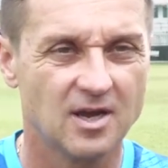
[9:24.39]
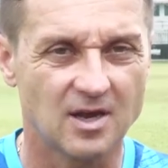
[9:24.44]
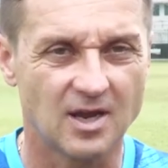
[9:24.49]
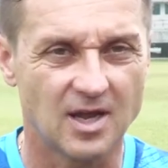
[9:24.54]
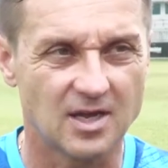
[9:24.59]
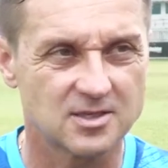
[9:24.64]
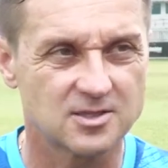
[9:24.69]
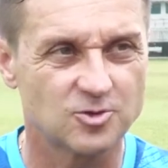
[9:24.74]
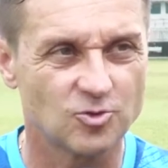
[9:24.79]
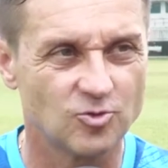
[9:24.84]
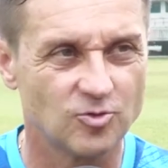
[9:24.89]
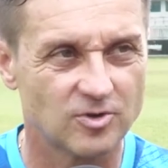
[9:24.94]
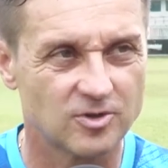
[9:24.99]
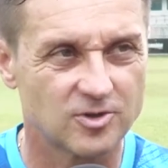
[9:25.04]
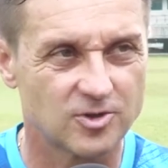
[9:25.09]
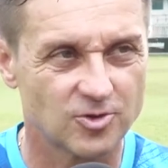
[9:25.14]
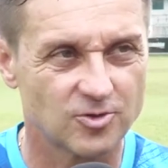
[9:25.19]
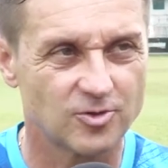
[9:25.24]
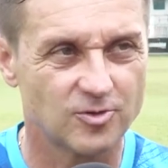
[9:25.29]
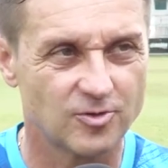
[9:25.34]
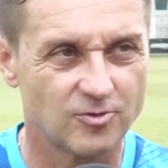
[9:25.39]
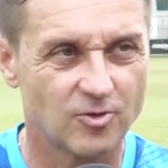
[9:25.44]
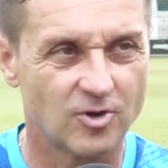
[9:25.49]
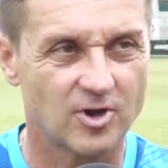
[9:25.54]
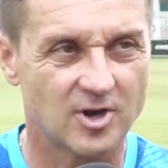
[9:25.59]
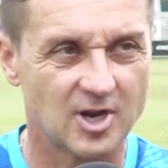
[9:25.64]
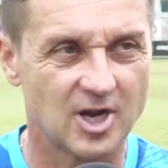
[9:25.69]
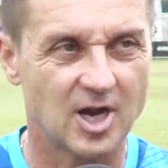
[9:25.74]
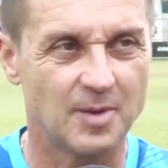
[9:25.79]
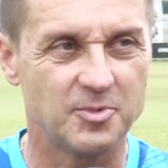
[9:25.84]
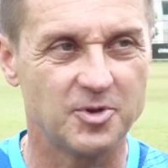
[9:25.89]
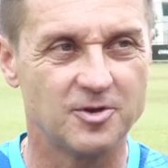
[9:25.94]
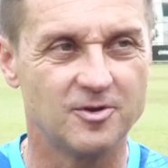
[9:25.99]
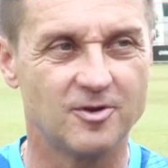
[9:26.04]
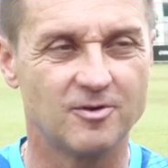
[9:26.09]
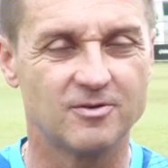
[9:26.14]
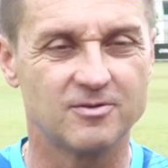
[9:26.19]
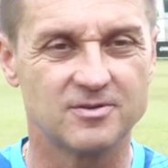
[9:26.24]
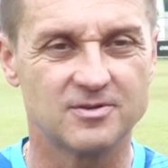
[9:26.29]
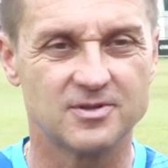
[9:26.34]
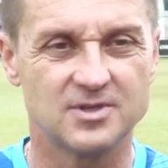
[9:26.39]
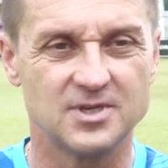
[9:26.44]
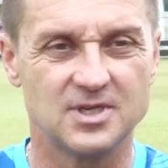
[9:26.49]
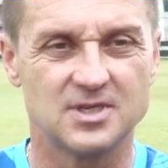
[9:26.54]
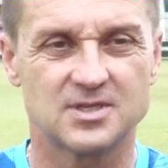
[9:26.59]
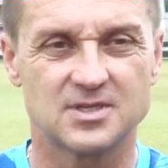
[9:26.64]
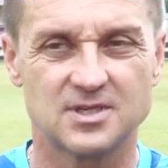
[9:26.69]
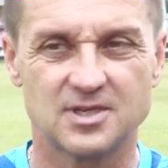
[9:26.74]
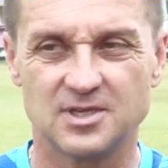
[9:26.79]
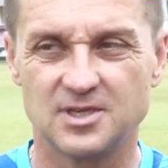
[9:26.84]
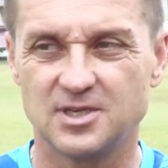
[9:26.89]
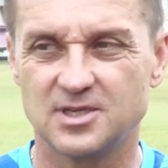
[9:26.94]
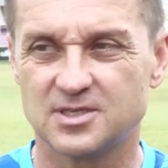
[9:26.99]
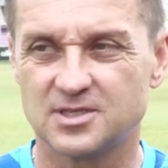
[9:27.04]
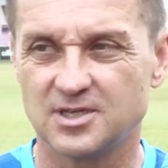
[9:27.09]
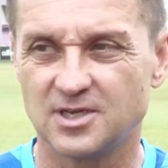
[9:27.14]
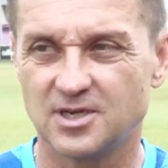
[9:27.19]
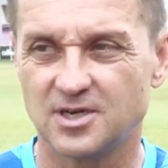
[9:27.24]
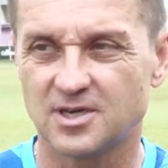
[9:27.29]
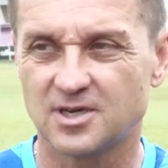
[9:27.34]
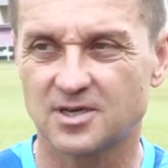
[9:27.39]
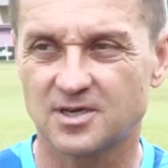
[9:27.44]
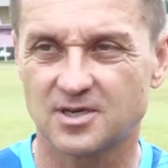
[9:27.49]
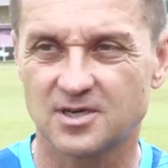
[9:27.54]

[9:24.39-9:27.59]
last two World Cup, you know. This year,